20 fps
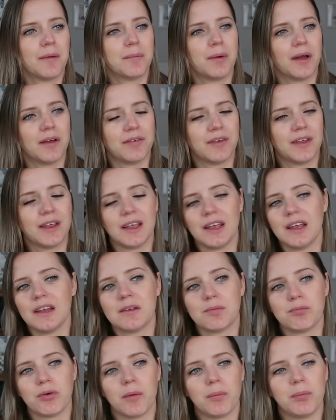but I think
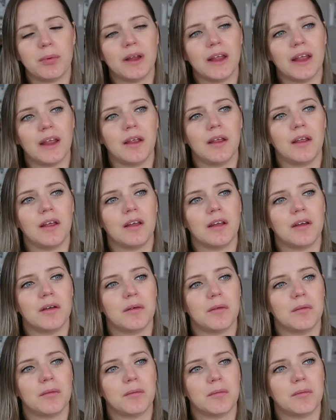it's probably
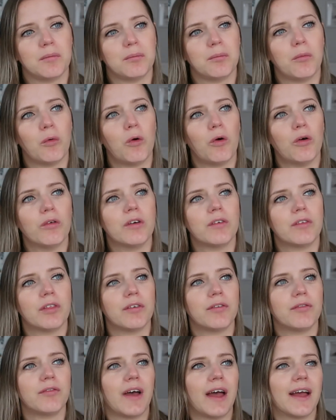more of
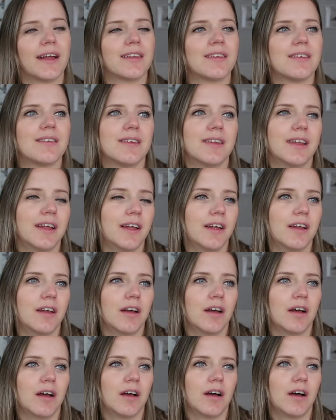the fact that